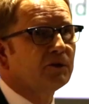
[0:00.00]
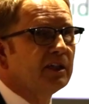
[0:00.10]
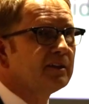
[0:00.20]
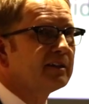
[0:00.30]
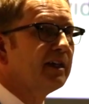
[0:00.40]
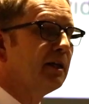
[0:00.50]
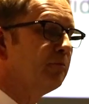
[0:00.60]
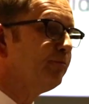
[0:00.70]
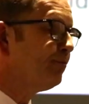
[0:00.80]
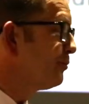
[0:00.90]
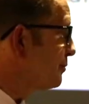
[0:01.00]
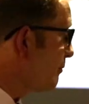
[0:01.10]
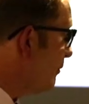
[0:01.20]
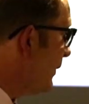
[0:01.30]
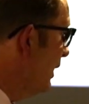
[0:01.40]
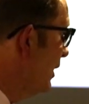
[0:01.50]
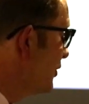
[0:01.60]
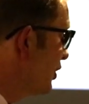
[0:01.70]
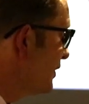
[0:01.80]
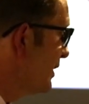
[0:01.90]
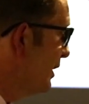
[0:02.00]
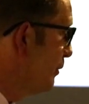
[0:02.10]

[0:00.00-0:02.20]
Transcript: of this came, just